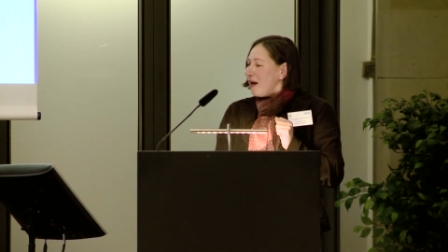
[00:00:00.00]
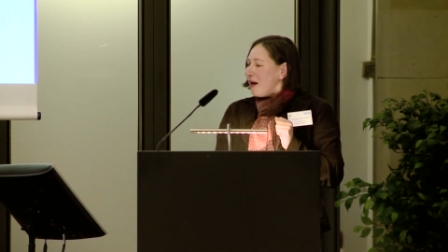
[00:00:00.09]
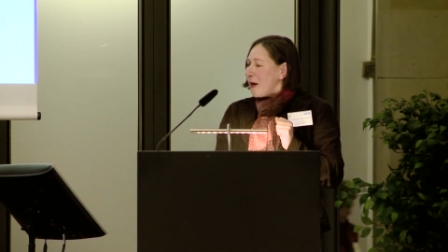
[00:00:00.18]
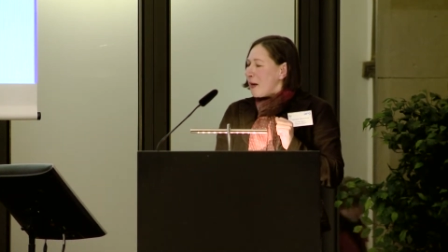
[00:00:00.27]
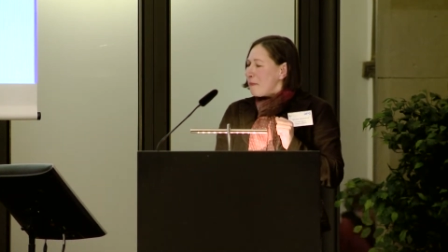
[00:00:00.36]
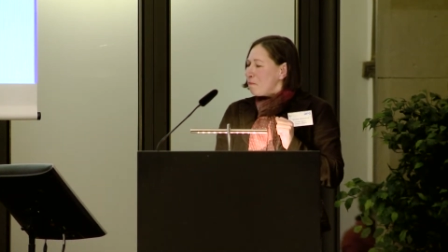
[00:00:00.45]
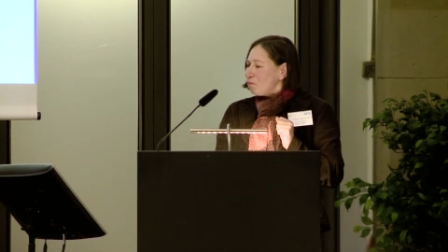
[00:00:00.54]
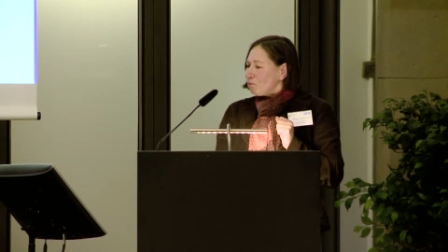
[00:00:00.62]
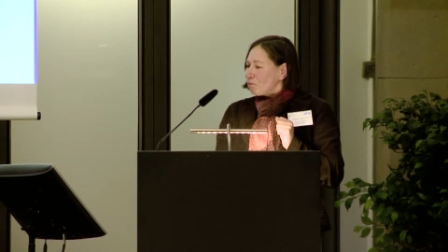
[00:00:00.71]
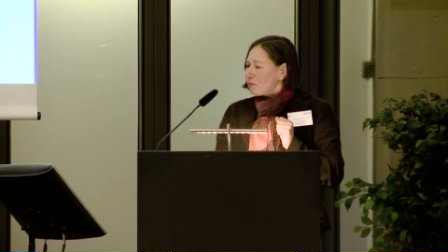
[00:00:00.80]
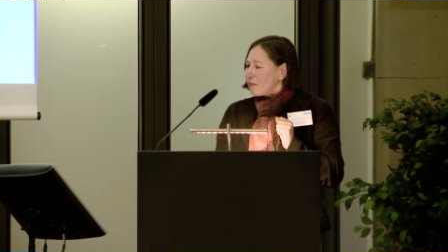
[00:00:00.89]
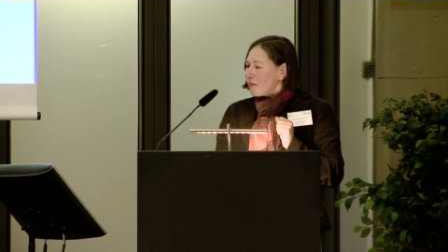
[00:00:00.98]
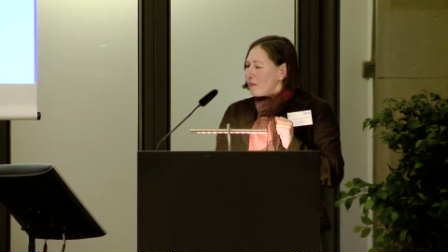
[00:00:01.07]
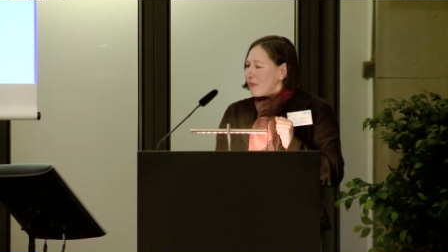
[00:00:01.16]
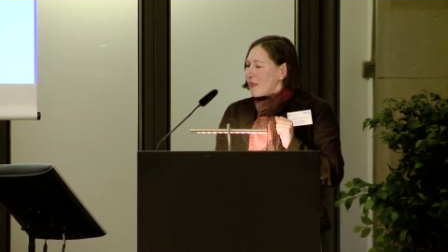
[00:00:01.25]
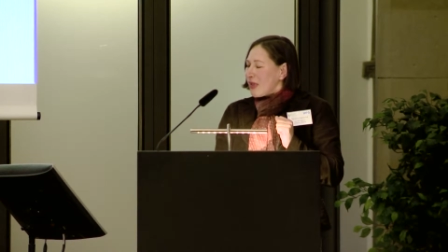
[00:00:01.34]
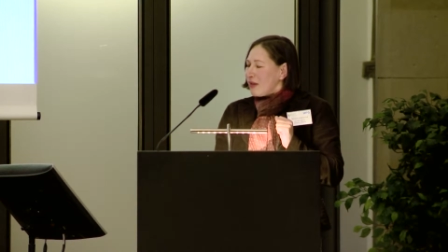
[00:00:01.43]
Um,
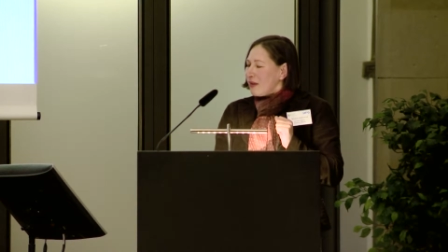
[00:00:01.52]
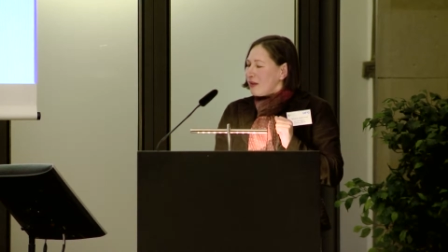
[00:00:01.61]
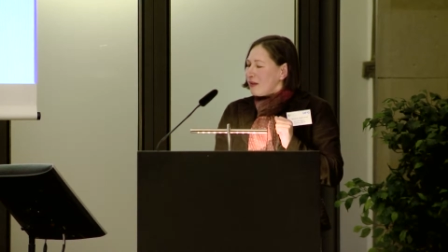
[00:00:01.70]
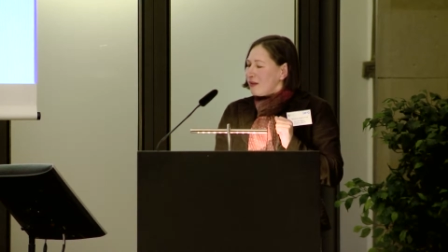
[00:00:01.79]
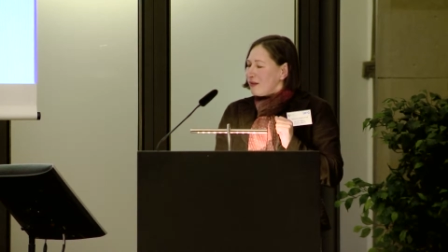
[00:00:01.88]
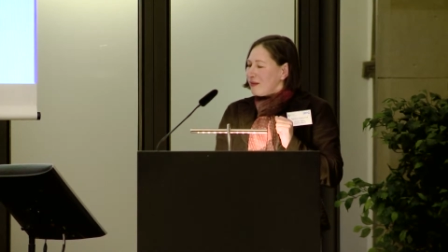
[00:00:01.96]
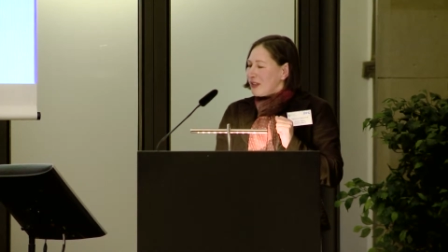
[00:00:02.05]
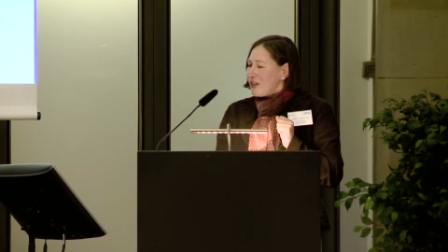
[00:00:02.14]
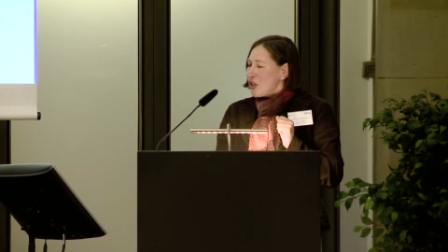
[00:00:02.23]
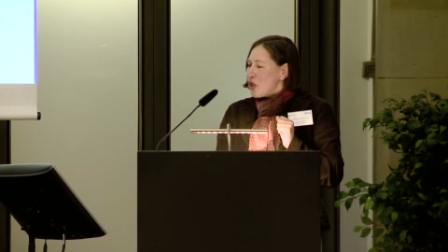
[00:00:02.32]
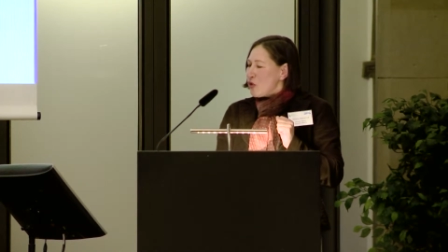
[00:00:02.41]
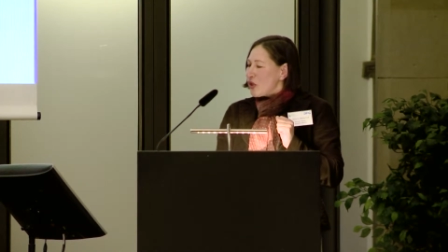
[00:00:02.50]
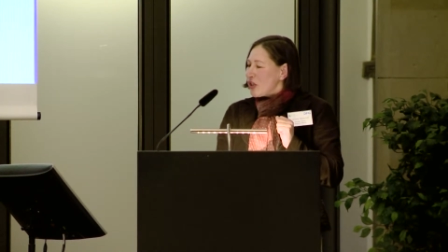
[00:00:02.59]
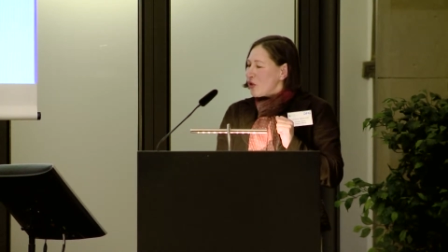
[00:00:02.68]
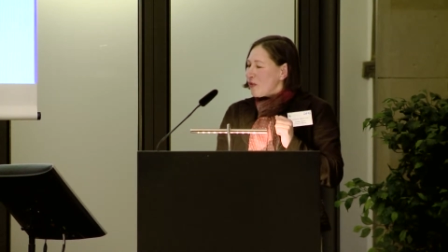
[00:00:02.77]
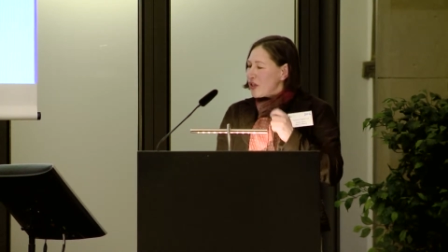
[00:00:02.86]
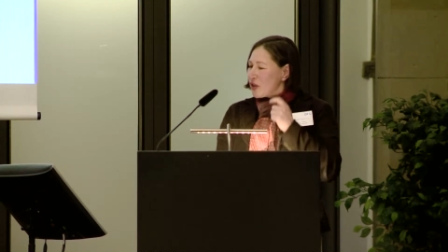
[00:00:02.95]
this is a new
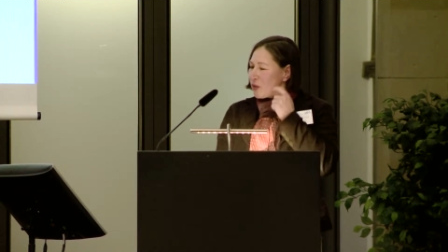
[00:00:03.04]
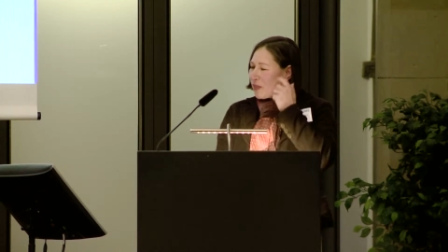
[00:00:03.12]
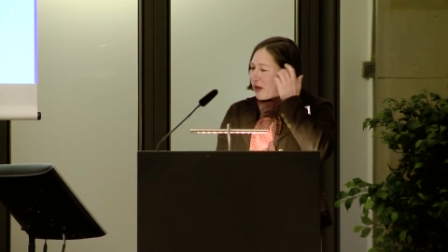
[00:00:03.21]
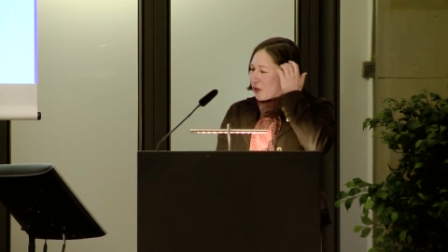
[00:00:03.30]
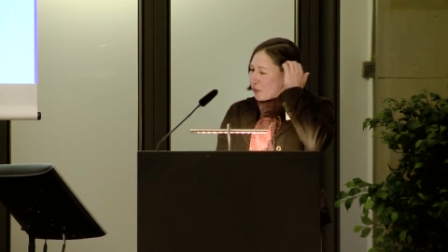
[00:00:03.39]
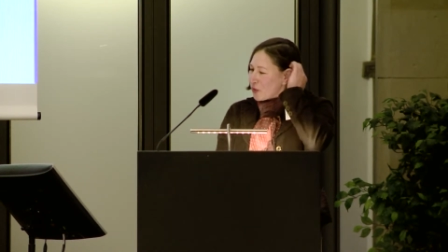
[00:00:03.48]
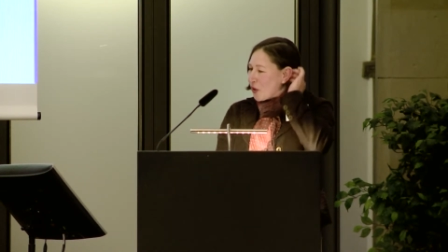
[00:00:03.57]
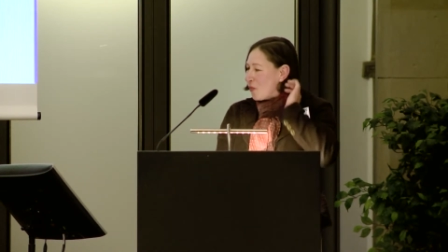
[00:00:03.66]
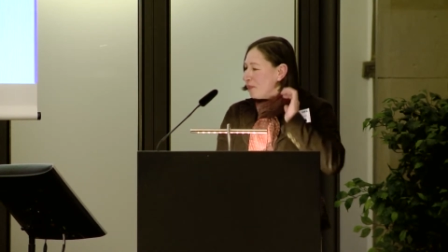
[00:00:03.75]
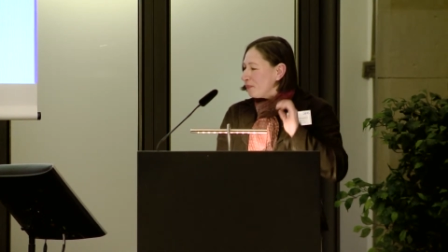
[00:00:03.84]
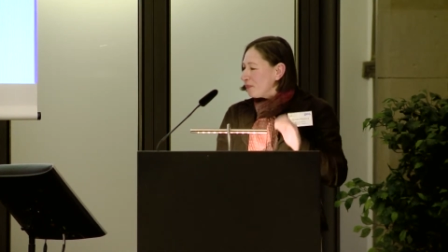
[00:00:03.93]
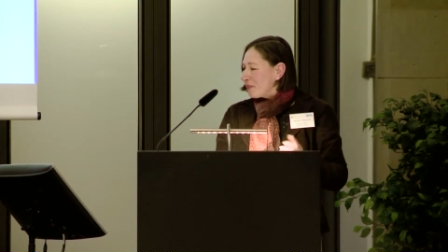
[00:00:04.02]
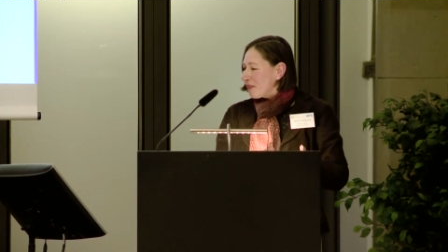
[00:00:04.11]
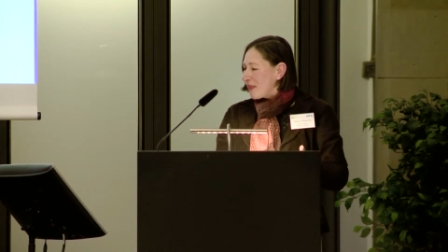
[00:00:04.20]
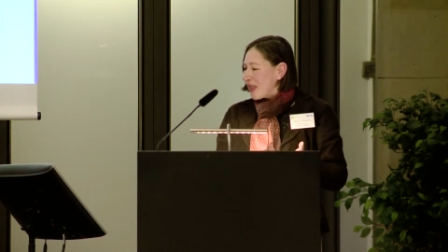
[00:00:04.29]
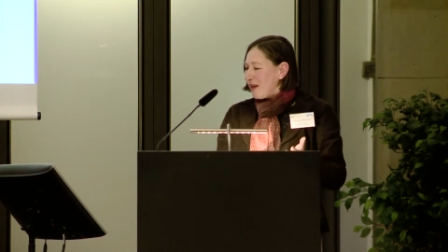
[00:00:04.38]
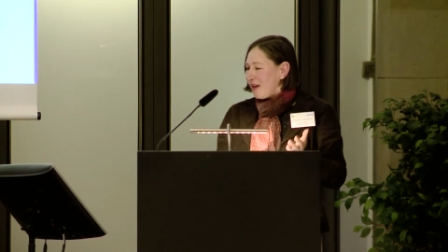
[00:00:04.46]
situation in Bergen op Zoom.
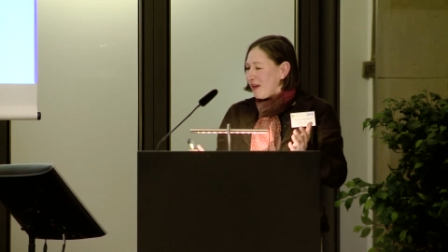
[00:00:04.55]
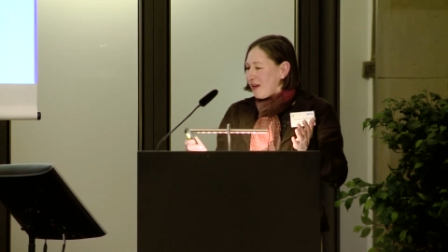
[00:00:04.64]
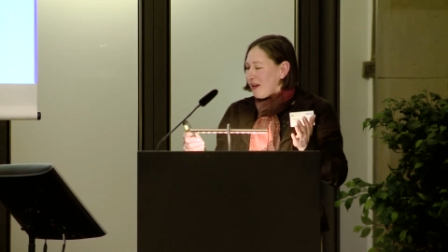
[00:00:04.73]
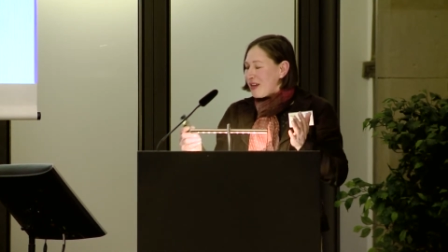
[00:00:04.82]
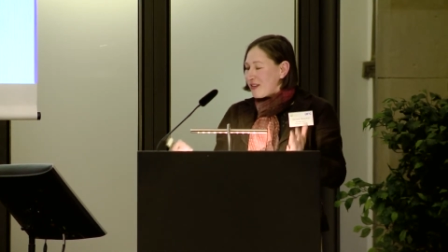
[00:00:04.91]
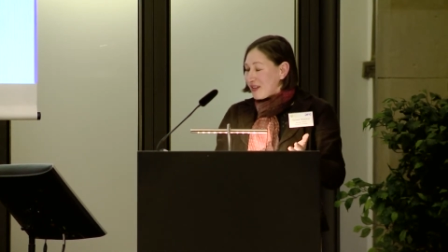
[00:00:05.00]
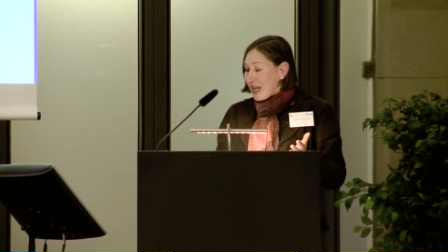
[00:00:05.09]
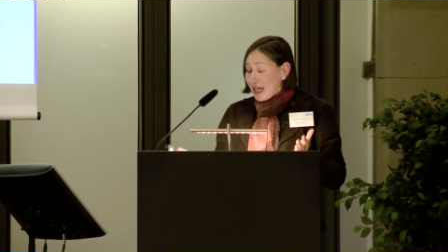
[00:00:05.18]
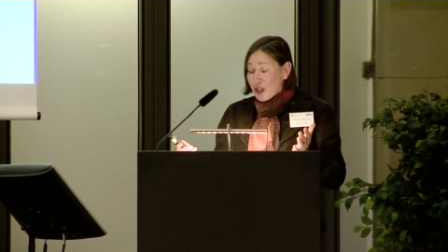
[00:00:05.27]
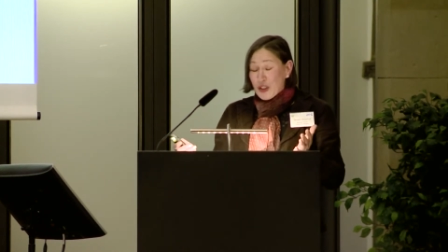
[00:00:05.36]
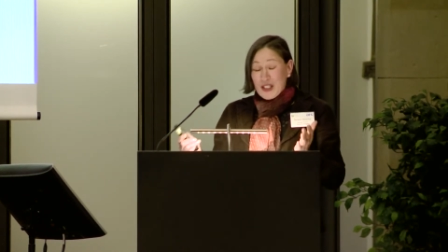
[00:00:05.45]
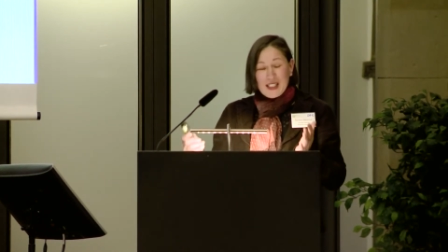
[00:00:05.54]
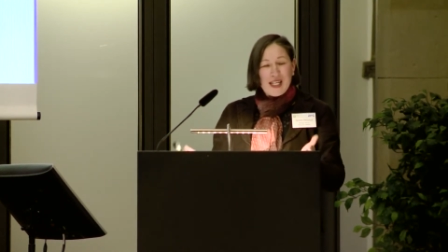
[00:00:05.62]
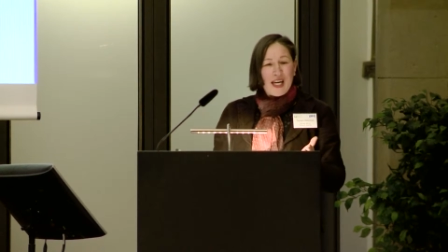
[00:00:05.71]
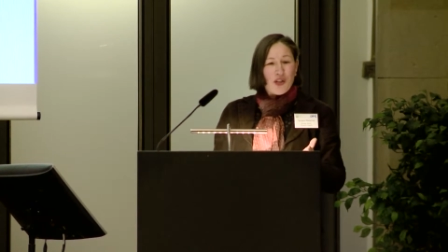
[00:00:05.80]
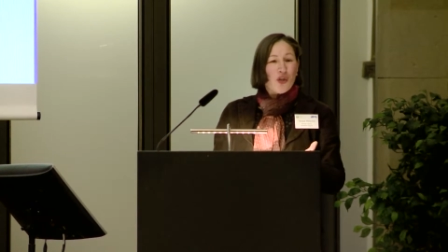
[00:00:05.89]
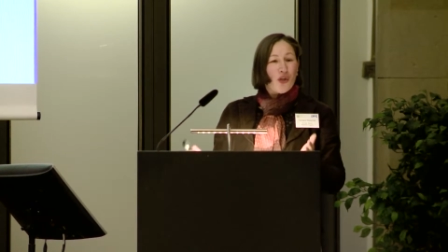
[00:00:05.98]
It actually says